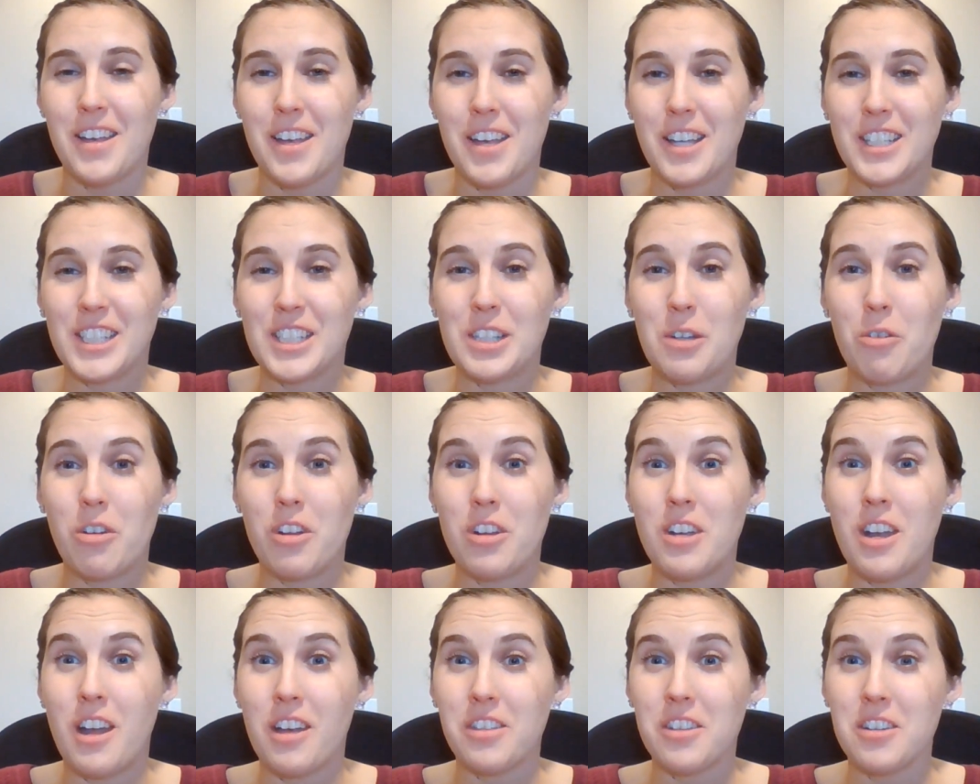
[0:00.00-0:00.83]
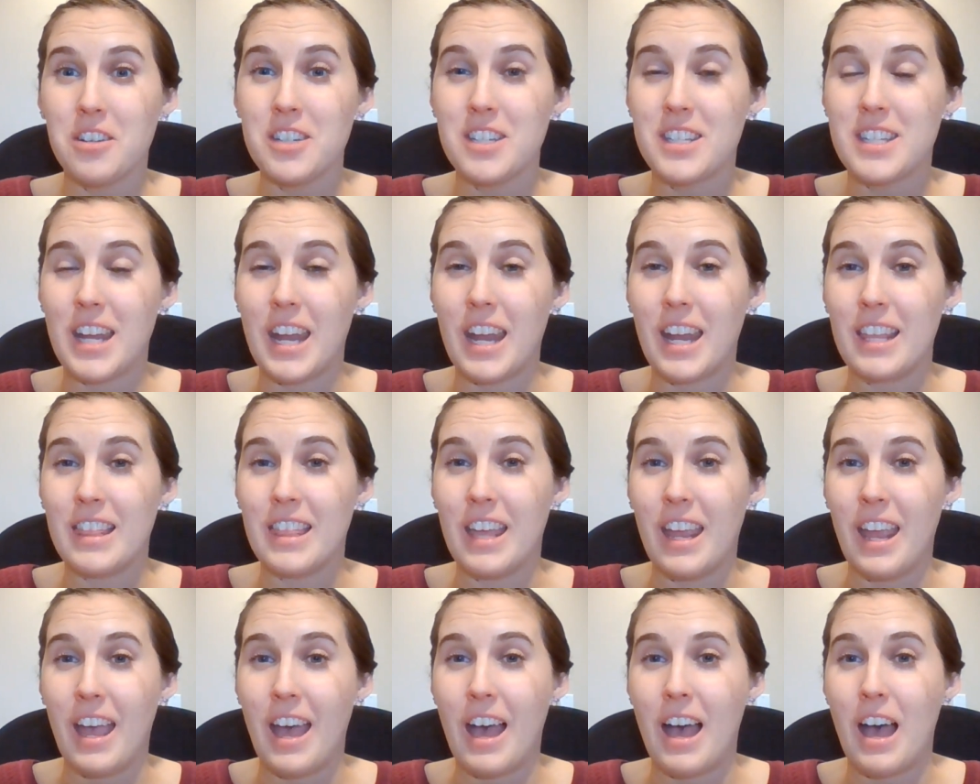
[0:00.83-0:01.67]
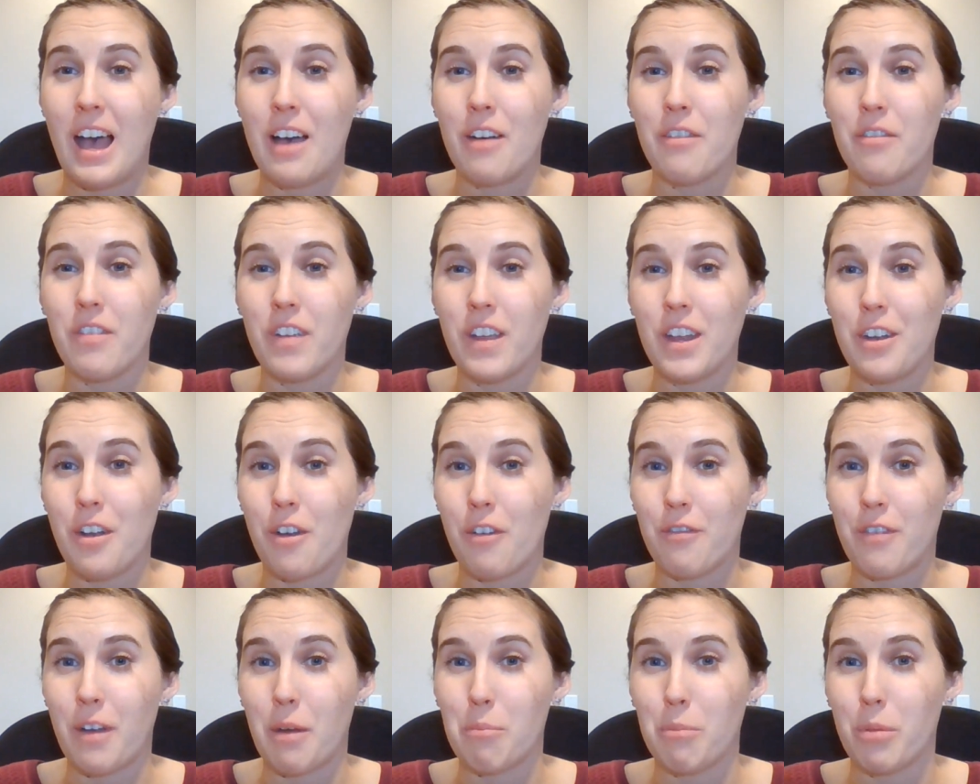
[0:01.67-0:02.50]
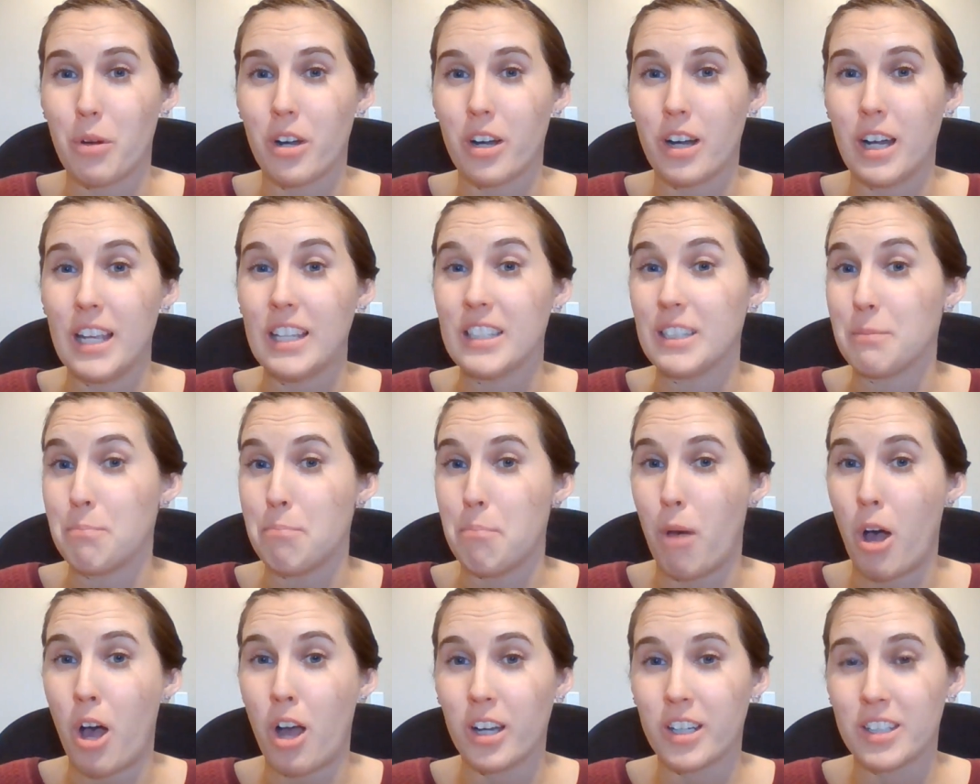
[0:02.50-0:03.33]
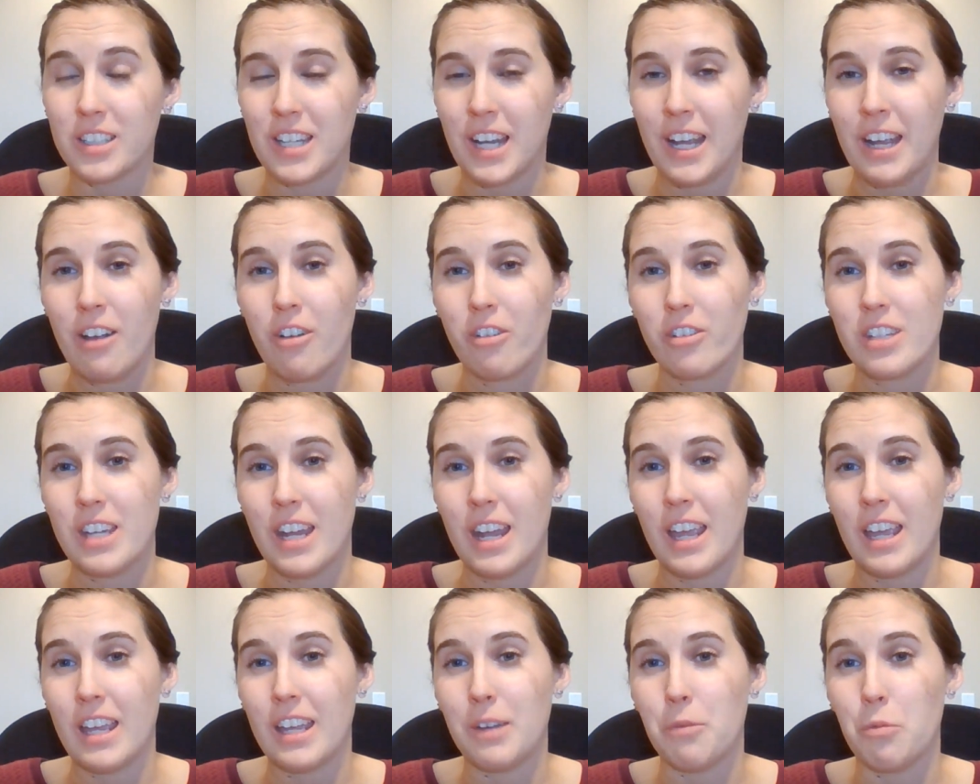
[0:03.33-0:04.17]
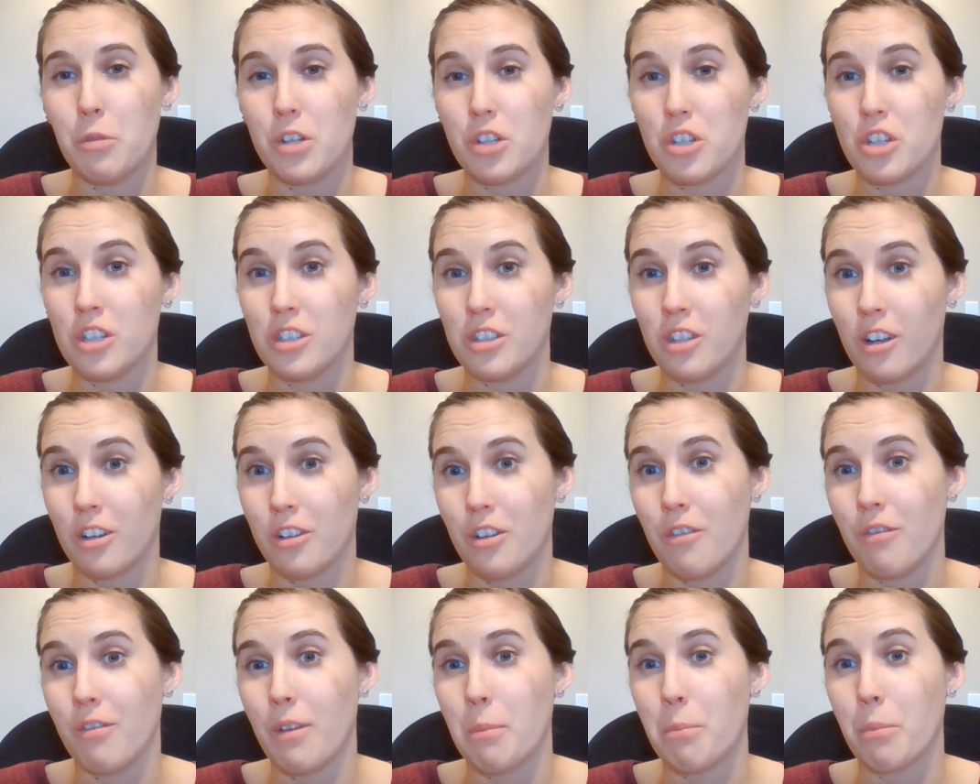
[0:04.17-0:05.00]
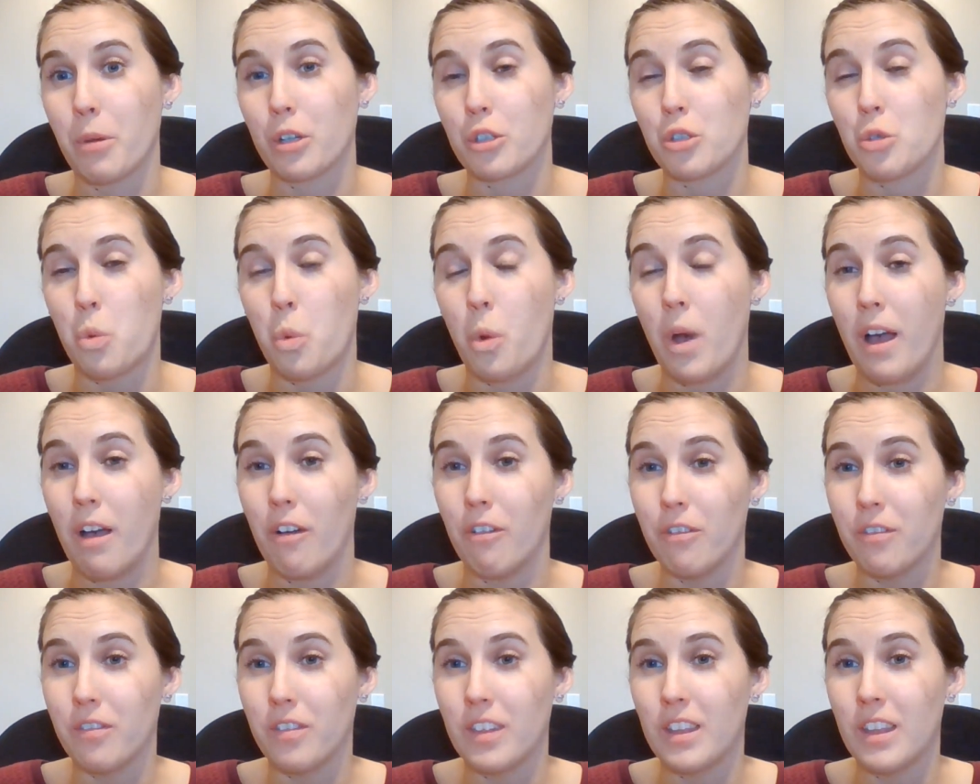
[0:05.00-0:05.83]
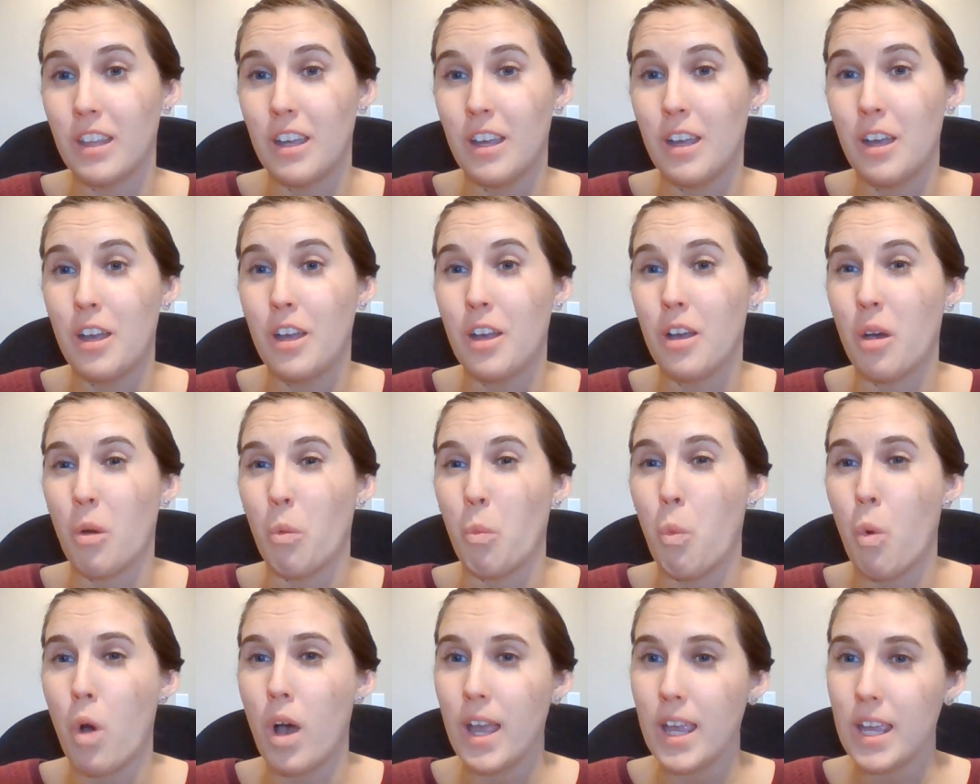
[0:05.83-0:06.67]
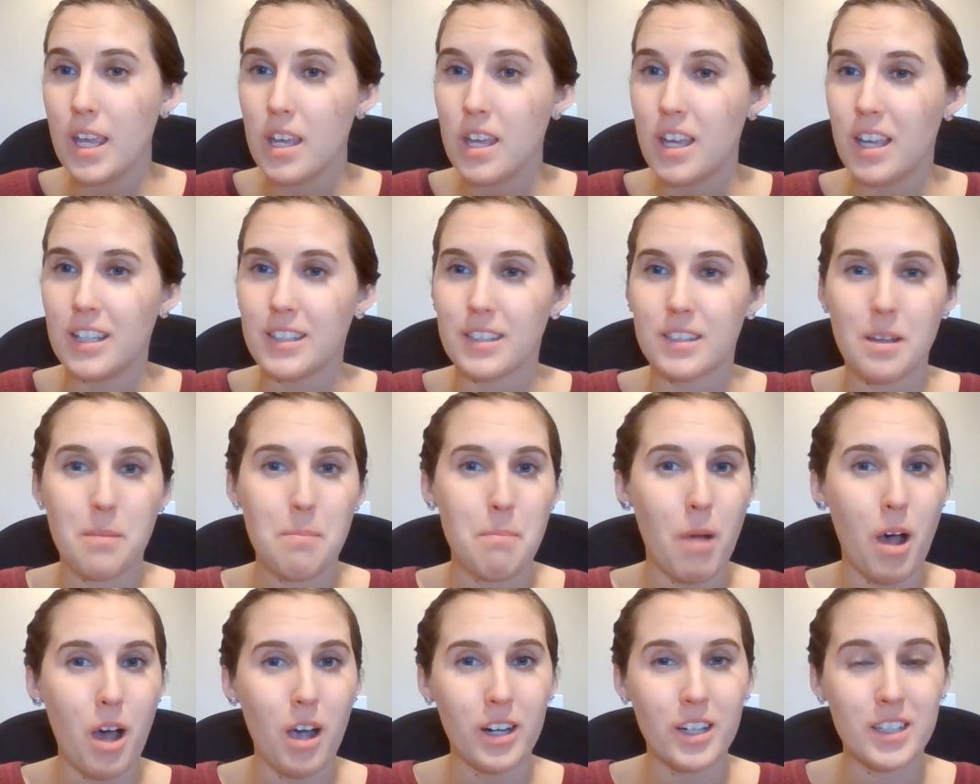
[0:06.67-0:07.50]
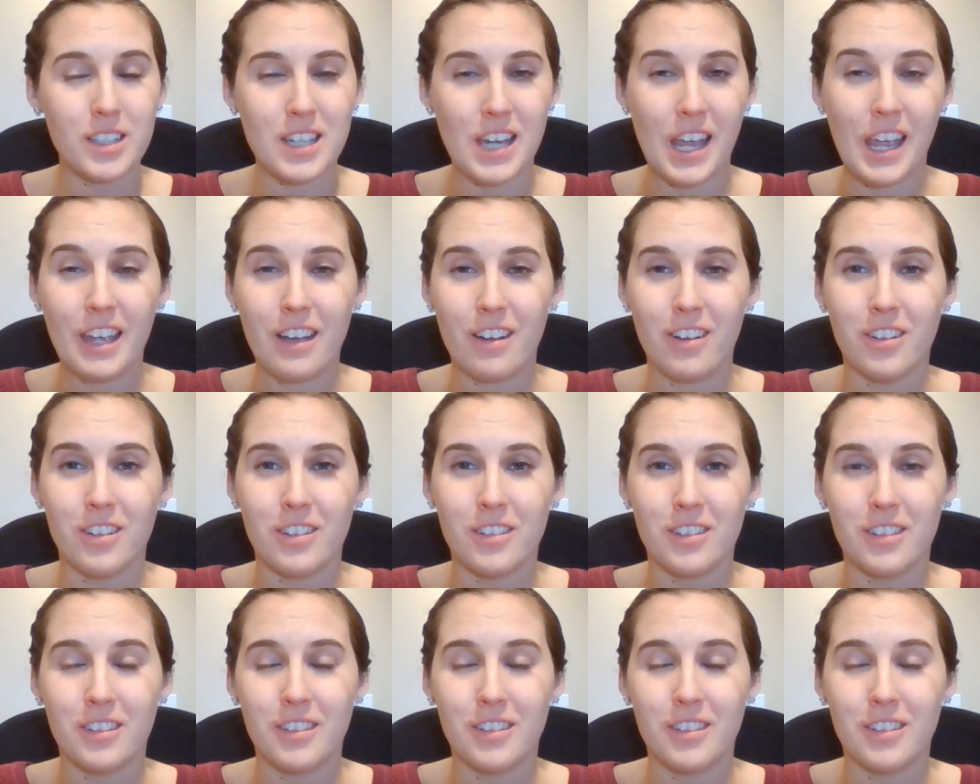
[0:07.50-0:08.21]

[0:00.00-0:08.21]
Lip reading: So another day they have in November is Mocktail Day, which is on November 12th. What is a mocktail?